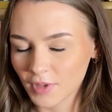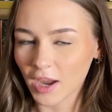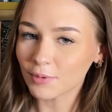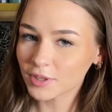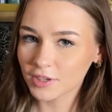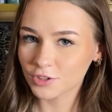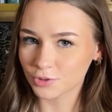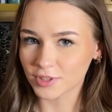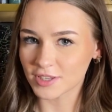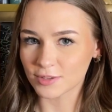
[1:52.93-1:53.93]
I really
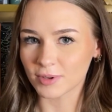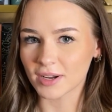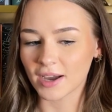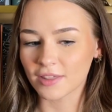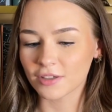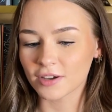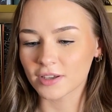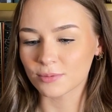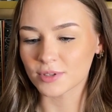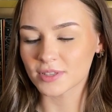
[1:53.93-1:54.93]
enjoyed this one. I thought
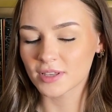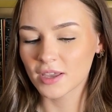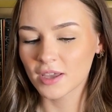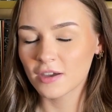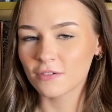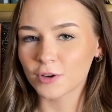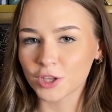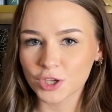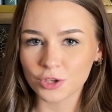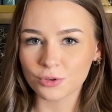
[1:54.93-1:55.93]
it was really
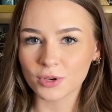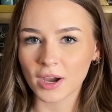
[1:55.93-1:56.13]
cute.